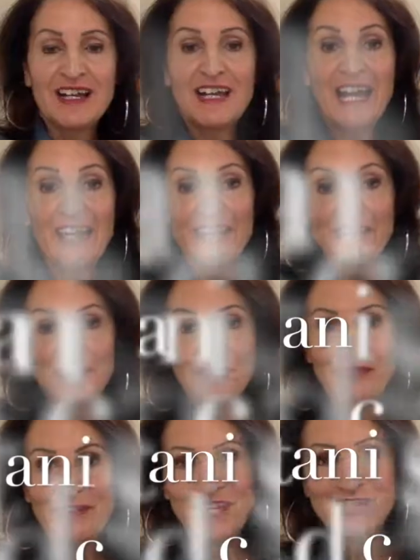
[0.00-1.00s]
Hi there, you
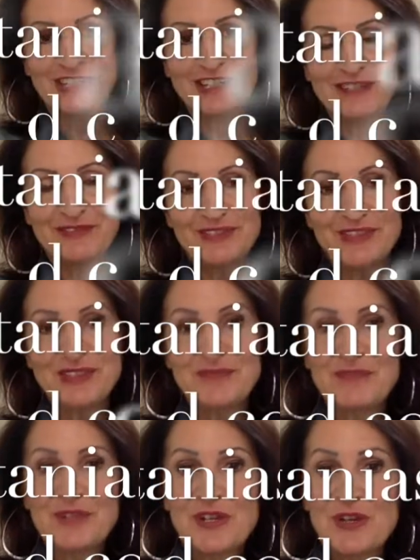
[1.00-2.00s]
fashion lovers.
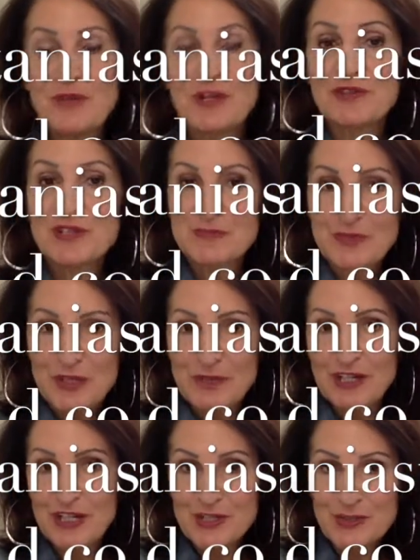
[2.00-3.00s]
Well, this morning we're
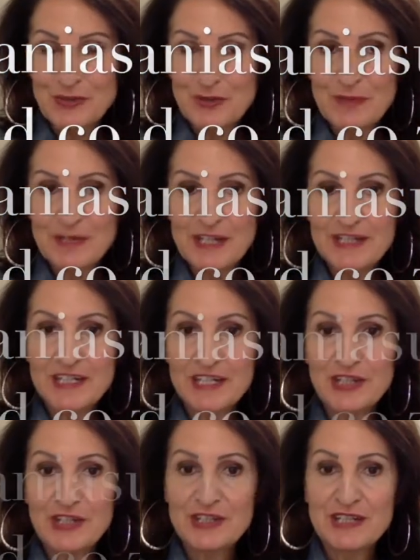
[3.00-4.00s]
going to talk about how
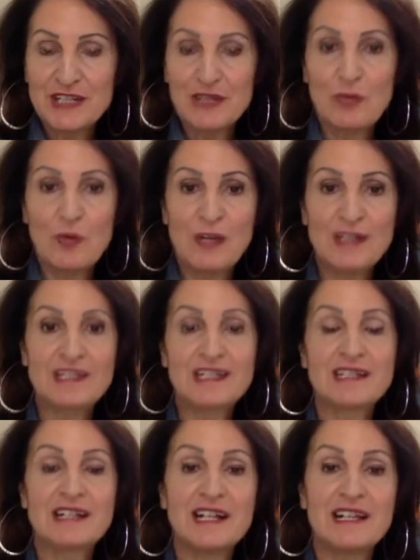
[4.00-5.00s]
you can take one
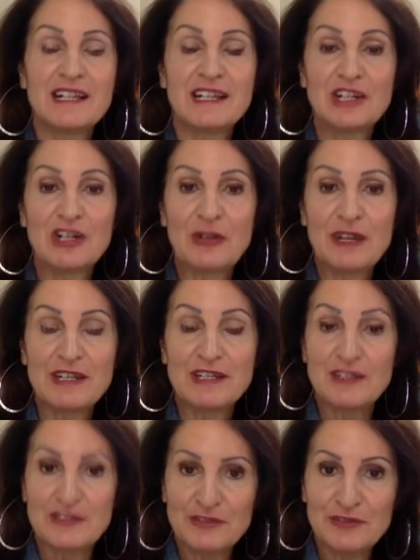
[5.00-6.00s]
style and create
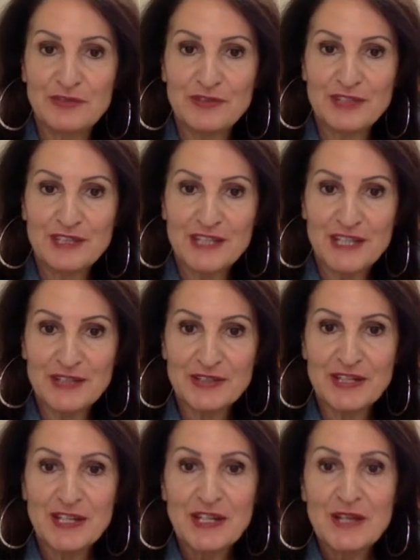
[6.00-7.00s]
different styles.
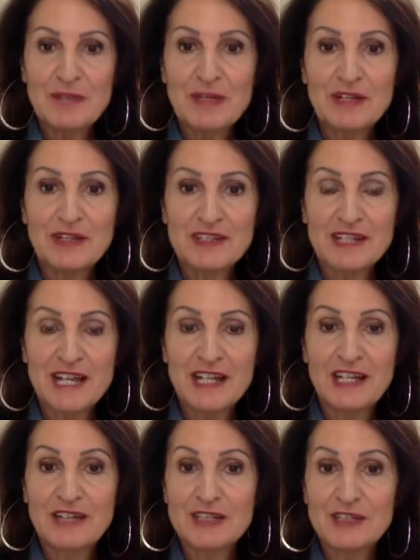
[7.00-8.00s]
By
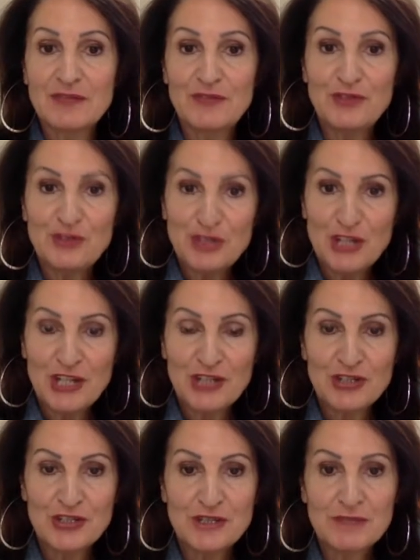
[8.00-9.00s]
designing just a few
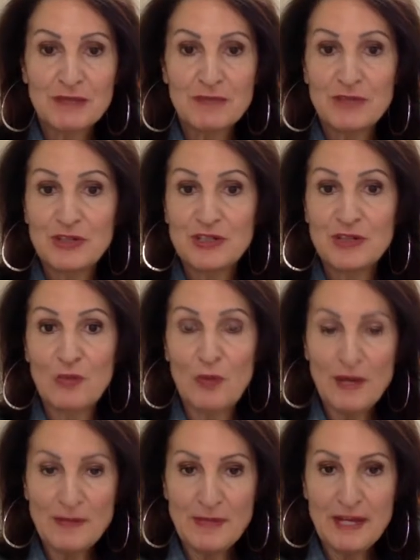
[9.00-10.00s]
changes, by using
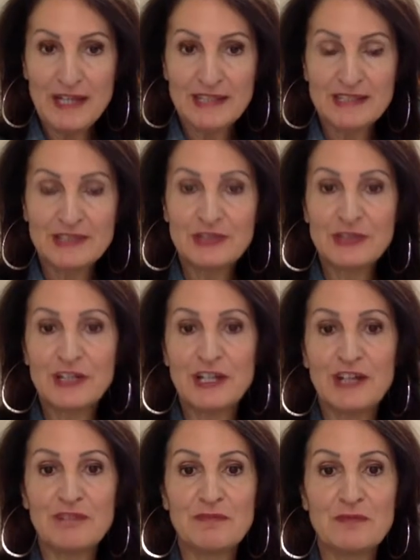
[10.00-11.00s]
one pattern, you're going to
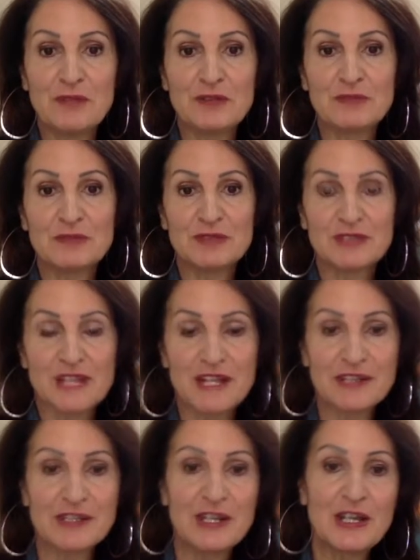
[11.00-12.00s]
have multiple
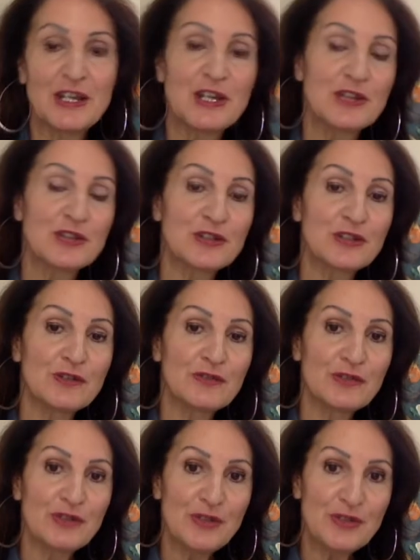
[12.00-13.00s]
styles. So, for
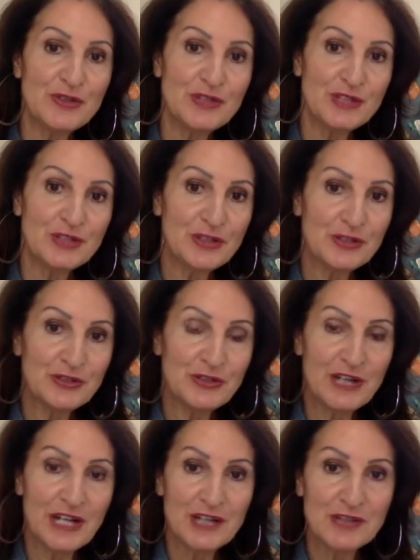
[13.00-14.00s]
those that don't know
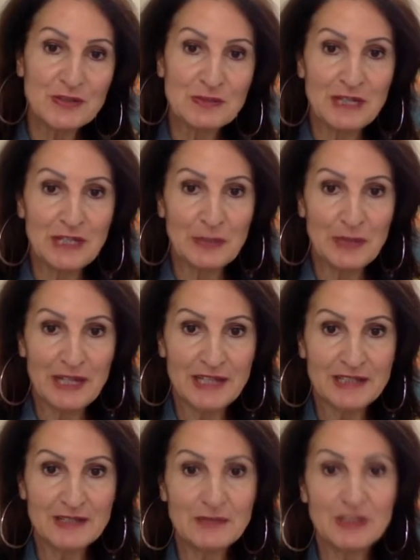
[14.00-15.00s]
how to make a
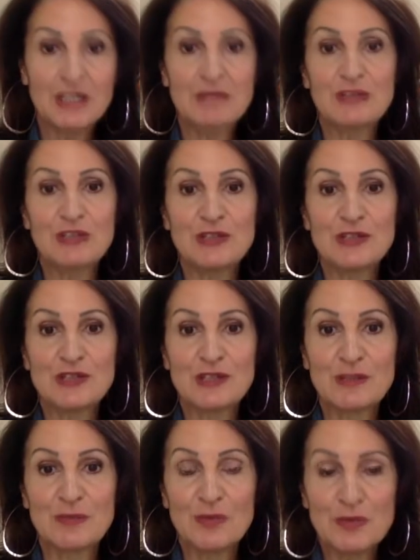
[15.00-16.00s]
pattern, we're going to be using
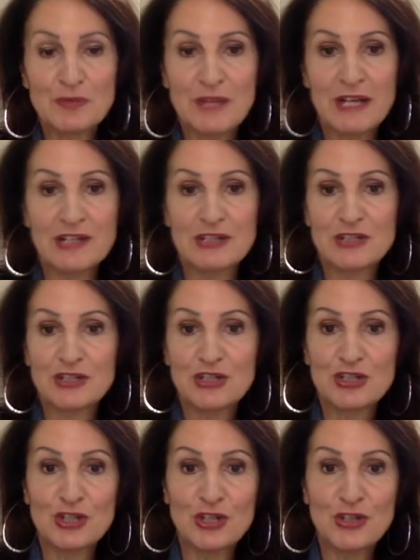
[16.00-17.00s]
a board pattern just to
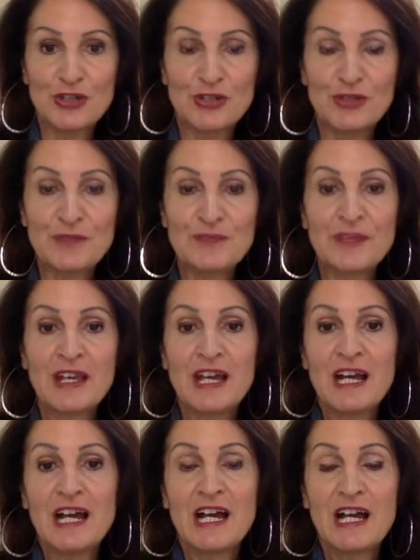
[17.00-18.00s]
show you
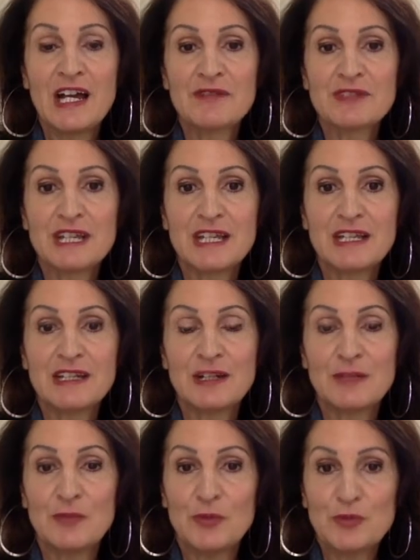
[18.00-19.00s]
how I've taken a
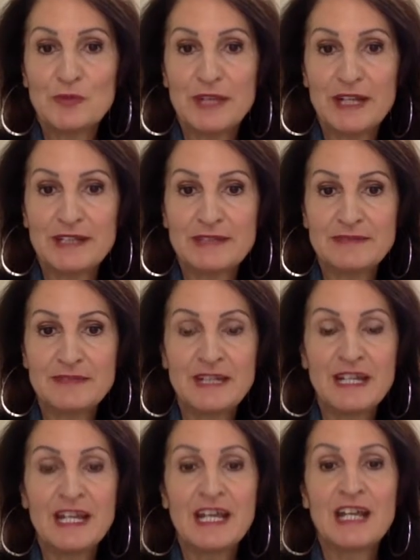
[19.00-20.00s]
board pattern
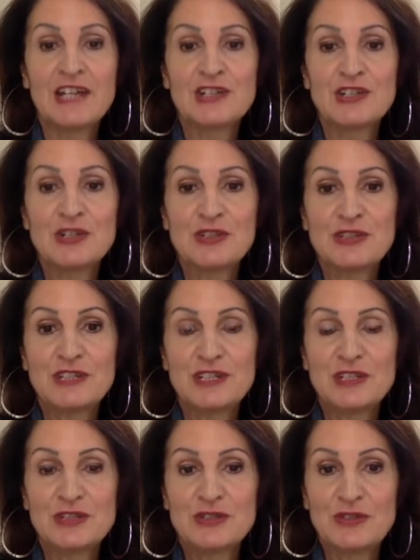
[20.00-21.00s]
and turned it
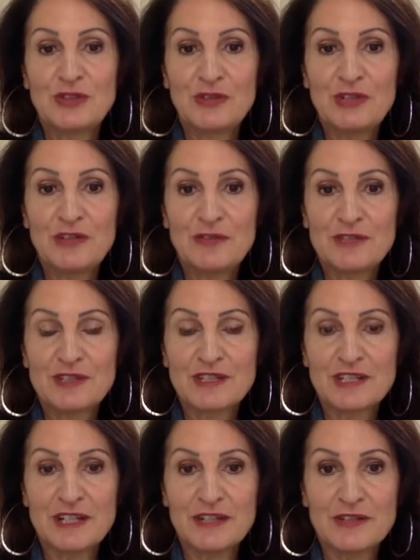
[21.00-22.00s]
into three different
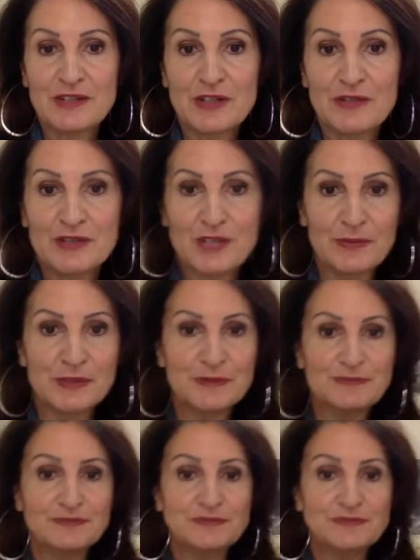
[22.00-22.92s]
styles of tops.